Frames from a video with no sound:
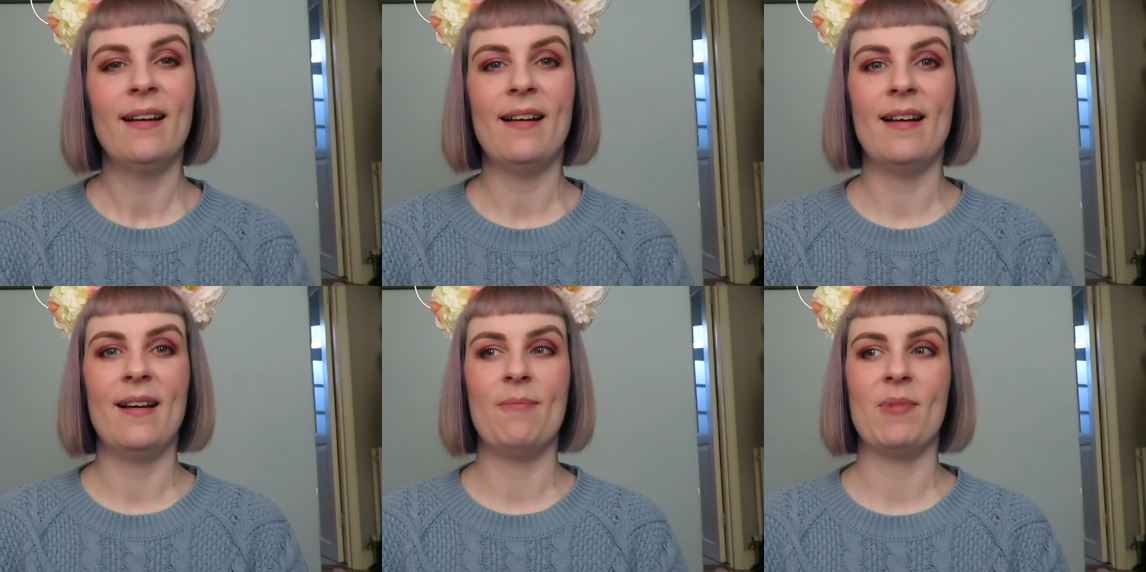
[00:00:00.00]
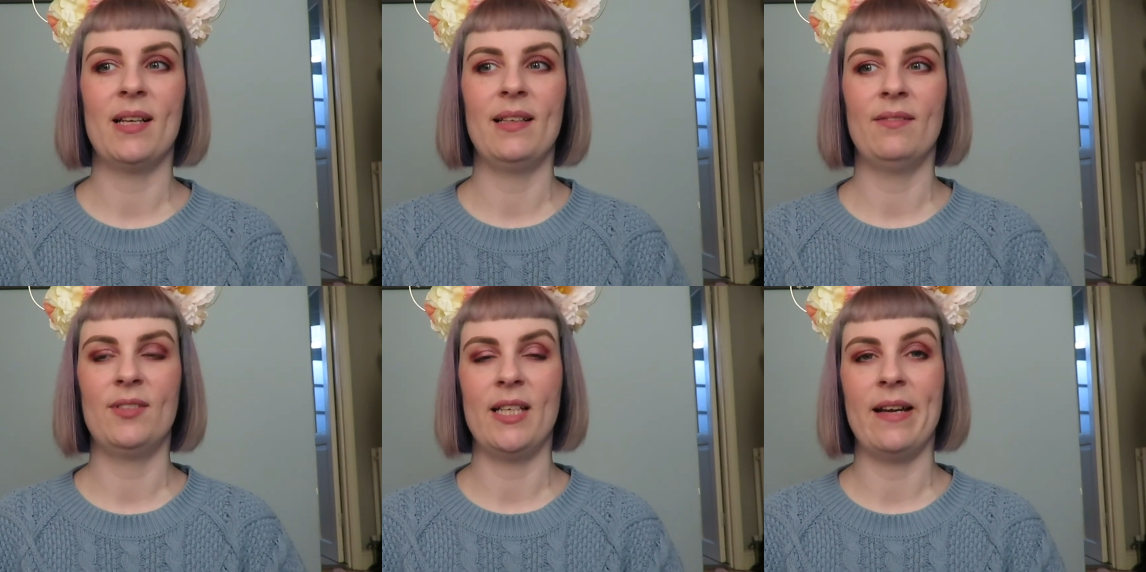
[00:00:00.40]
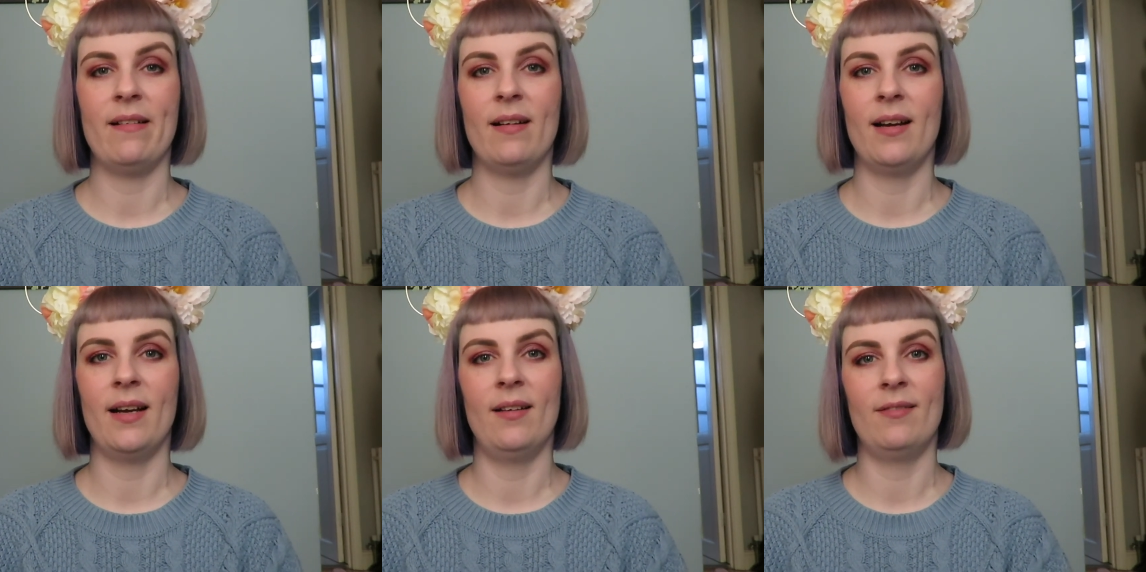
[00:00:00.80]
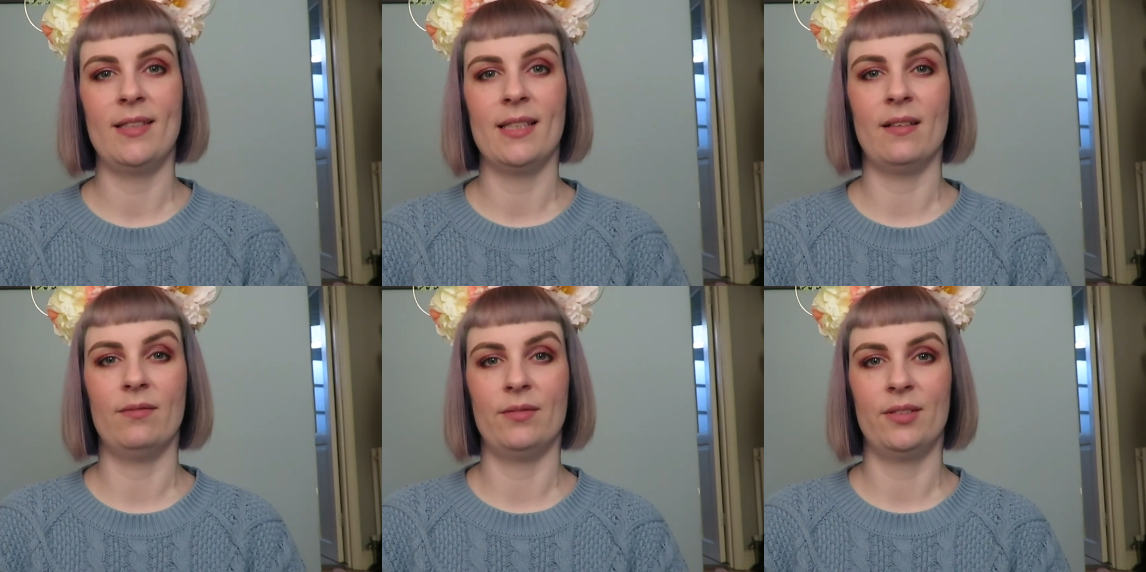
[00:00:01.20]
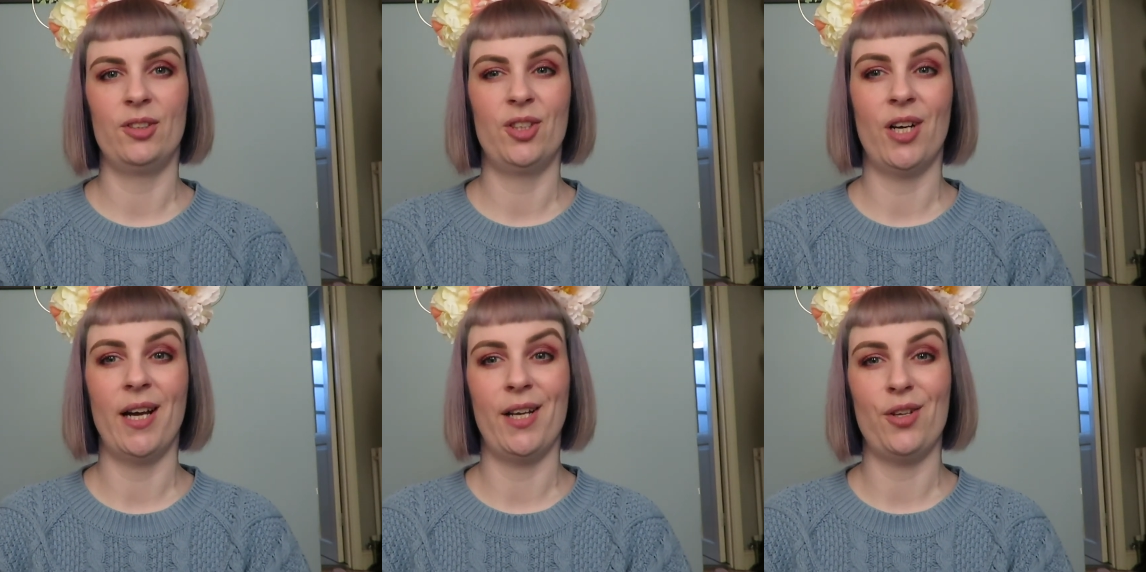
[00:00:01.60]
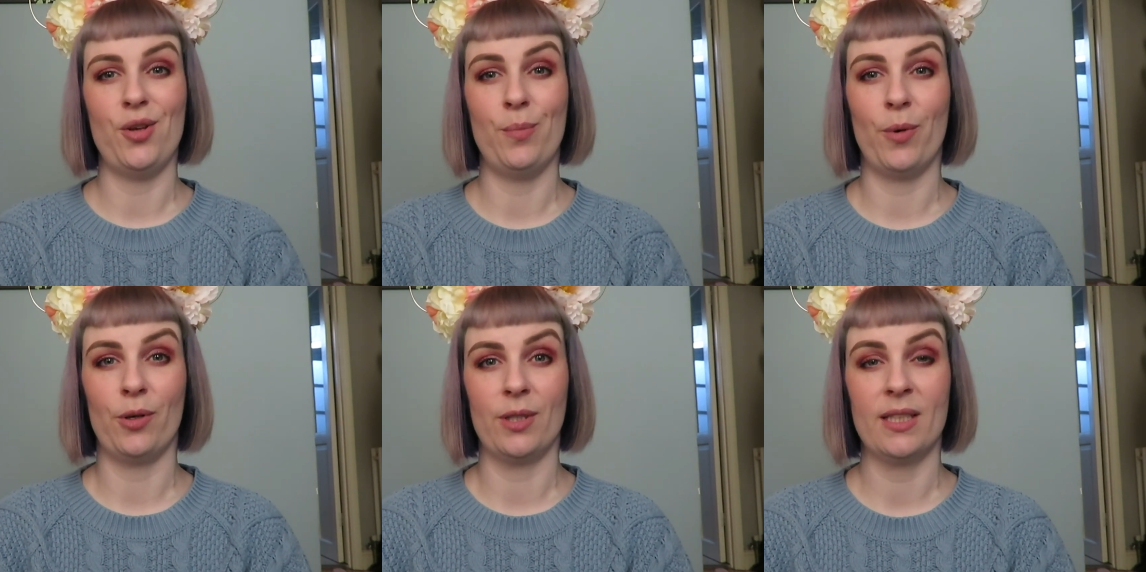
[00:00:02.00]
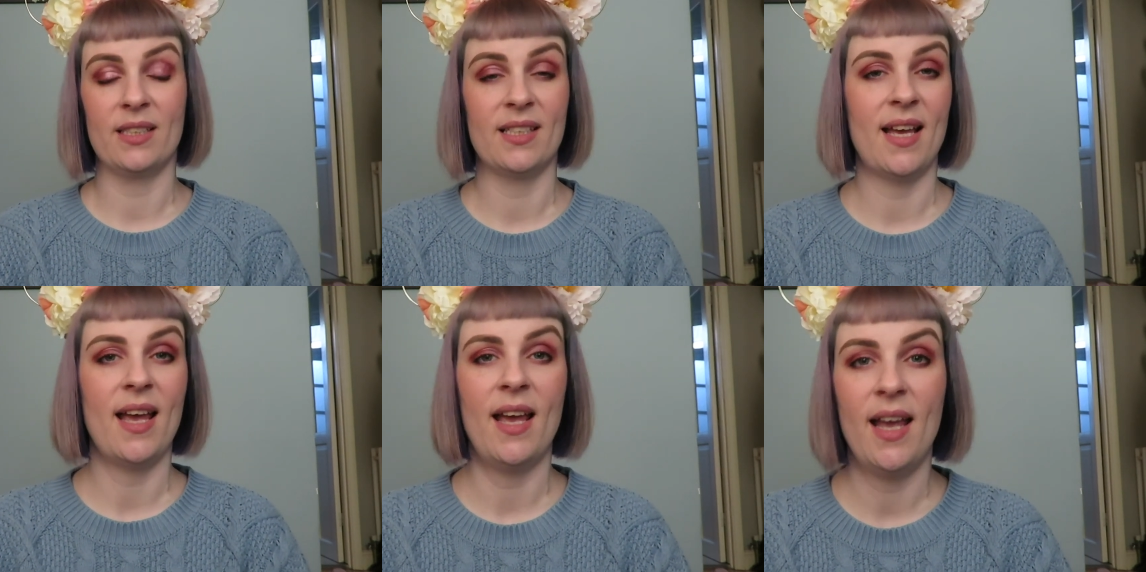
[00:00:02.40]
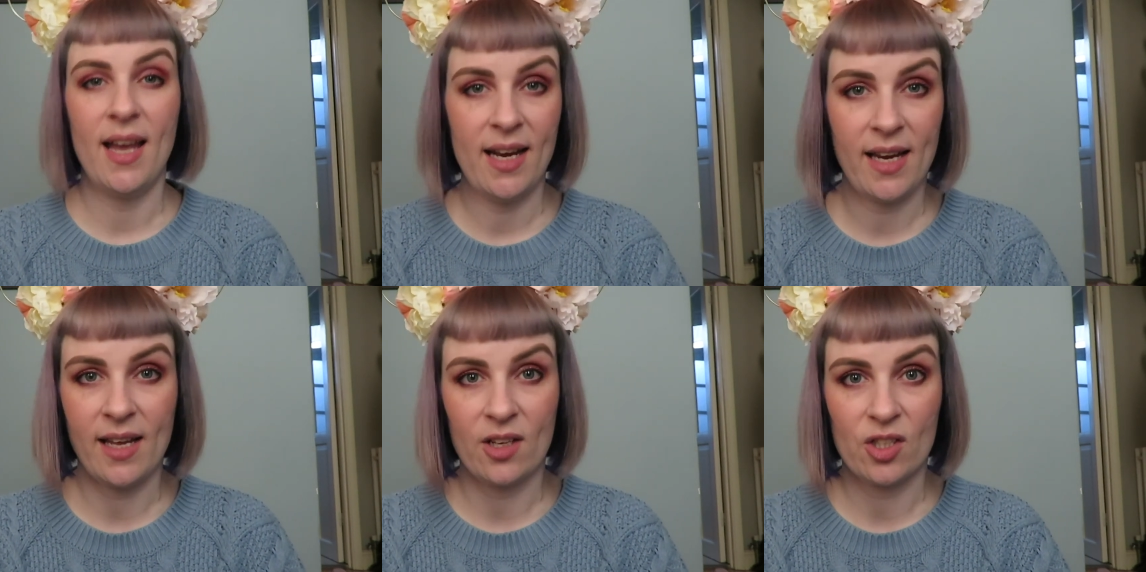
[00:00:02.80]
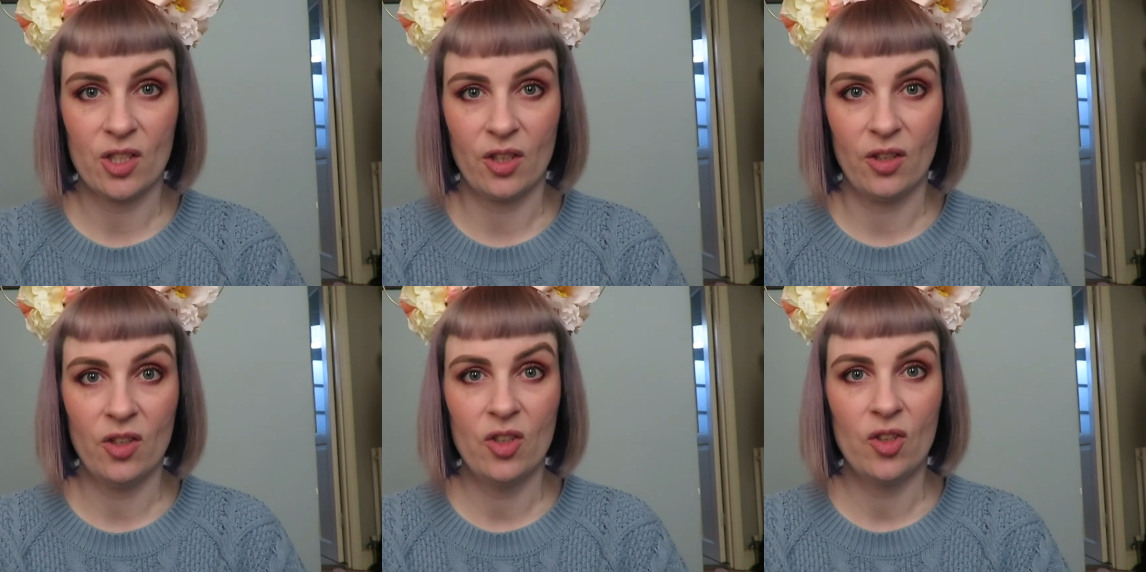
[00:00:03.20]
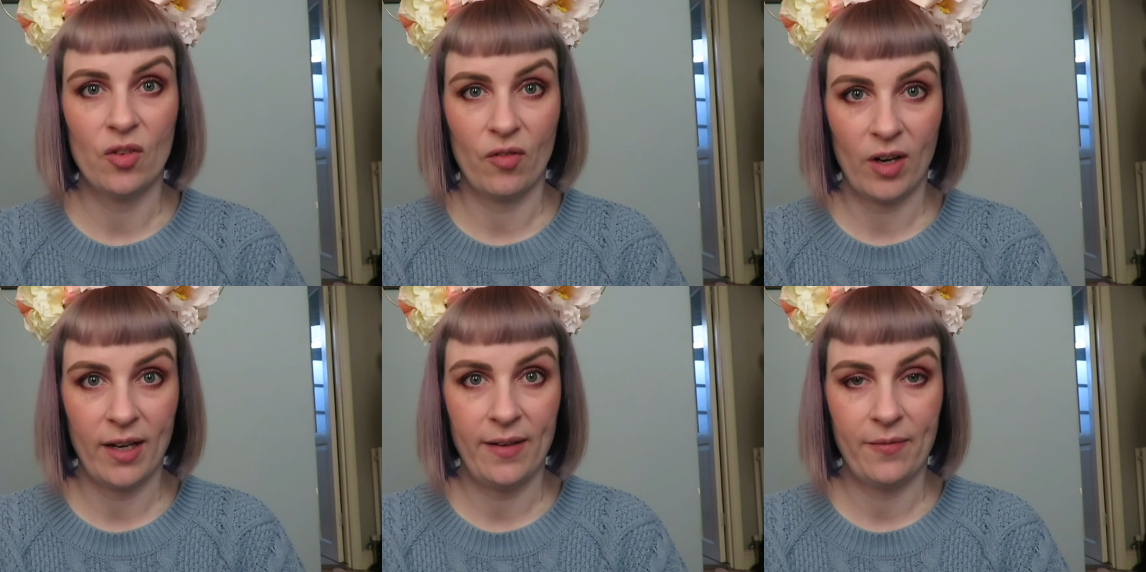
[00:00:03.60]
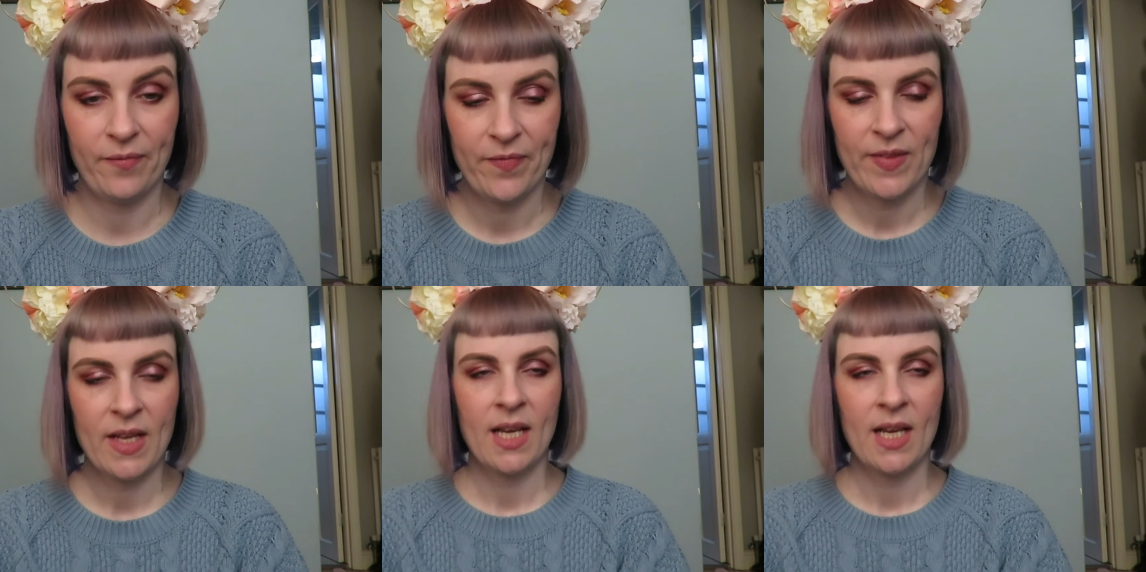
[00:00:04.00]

I'd love to hear it. I always love trying new products. Any excuse, right?